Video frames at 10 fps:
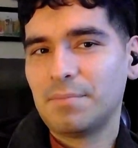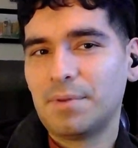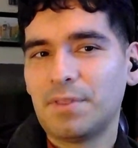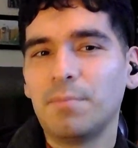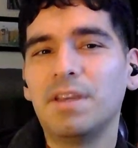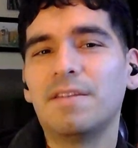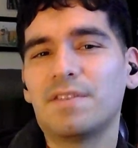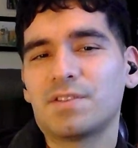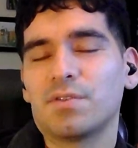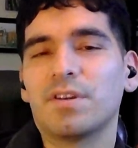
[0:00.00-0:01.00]
but the meat of the
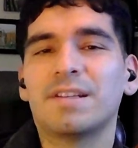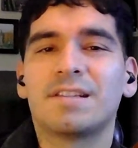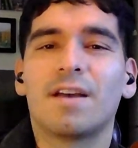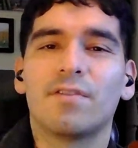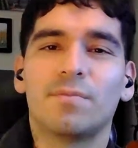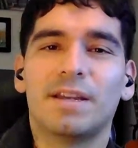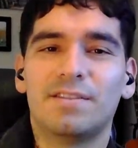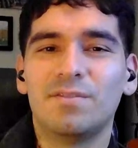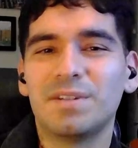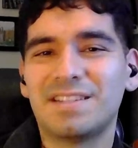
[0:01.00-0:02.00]
story is covered by
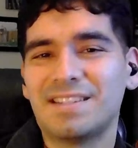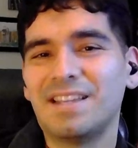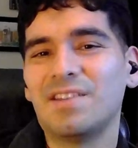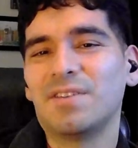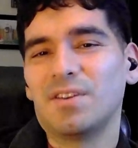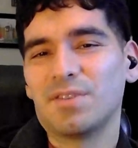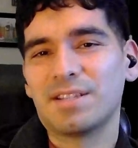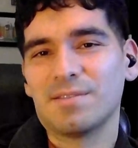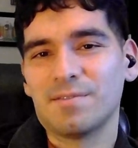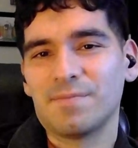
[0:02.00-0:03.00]
too much sinew and
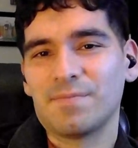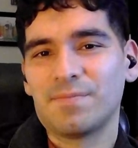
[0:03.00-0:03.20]
gristle.